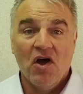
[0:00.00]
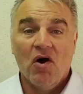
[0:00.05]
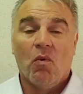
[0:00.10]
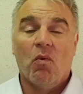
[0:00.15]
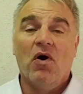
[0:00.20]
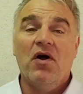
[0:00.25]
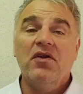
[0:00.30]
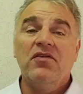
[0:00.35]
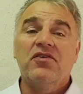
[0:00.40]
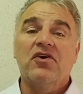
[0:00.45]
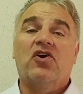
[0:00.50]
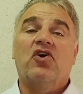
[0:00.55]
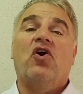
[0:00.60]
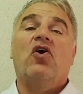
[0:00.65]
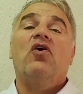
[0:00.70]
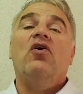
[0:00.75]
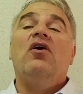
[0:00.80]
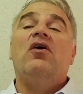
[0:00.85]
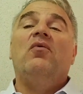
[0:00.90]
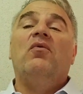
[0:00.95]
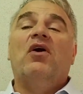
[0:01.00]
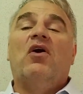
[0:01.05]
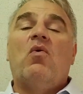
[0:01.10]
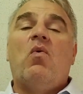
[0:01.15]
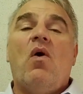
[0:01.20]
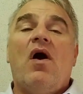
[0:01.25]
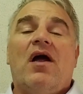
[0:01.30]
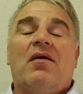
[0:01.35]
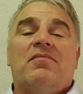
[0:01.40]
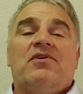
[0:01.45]
What are the current
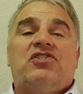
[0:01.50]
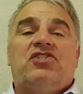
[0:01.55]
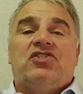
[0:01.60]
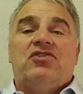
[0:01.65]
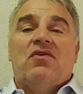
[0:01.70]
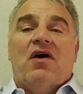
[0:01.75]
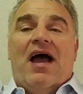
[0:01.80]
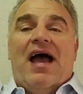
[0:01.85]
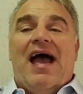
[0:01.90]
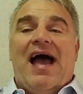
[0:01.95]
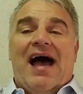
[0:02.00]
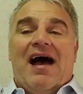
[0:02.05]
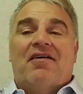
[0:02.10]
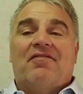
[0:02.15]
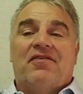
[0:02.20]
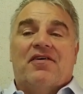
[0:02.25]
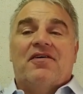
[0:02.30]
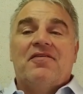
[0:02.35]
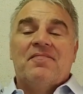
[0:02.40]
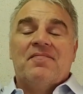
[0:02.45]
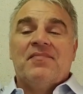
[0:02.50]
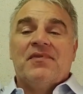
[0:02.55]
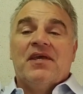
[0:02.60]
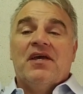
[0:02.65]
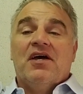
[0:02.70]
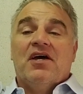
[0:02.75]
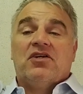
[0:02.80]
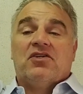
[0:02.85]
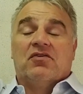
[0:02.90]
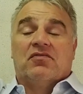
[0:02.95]
requirements you have
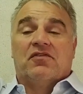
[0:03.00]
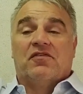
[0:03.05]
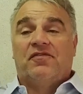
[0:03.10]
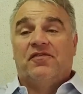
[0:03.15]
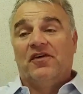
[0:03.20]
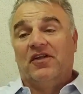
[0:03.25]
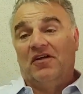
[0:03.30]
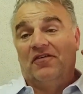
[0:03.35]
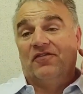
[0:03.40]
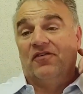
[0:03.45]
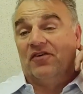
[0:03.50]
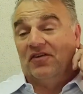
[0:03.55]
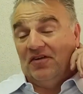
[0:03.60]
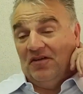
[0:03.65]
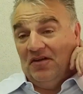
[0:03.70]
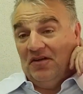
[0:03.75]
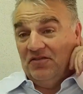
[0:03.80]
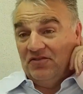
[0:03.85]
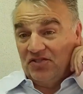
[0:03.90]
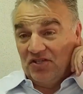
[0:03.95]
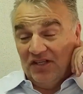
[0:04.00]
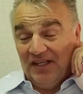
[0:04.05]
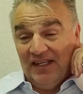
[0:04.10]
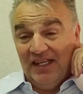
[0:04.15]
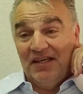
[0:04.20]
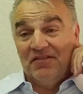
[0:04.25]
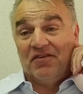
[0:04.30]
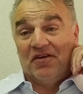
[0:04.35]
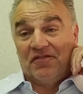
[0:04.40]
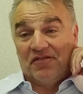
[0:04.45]
to
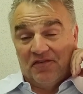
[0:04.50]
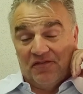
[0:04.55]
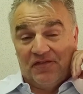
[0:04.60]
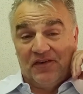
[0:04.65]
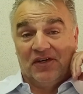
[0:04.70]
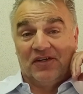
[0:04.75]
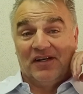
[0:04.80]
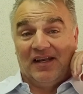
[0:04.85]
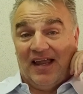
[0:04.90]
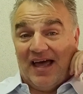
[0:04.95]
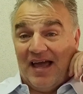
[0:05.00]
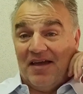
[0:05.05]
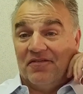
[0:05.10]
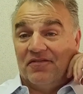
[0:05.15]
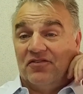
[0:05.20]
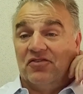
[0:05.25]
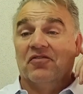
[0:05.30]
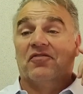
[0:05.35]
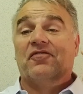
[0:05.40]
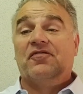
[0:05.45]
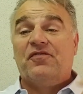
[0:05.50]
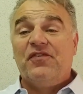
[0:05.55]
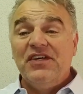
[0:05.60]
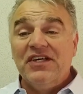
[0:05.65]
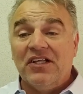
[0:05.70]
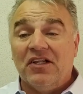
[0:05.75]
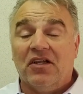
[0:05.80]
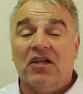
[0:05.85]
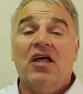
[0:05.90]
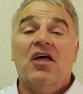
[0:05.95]
live a fulfilled life, to
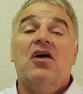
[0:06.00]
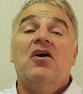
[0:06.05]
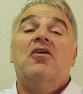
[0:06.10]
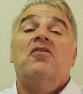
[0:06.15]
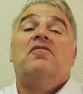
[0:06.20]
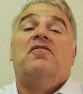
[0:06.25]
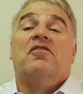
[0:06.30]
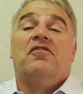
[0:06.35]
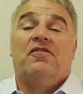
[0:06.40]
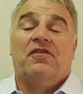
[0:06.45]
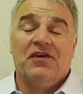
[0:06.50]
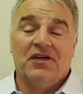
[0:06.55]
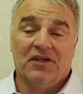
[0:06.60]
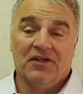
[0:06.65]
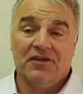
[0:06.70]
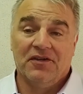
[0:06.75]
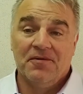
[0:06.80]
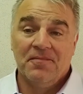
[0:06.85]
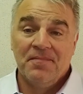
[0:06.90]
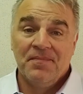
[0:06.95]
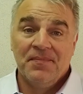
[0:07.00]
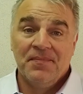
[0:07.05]
feel fulfilled?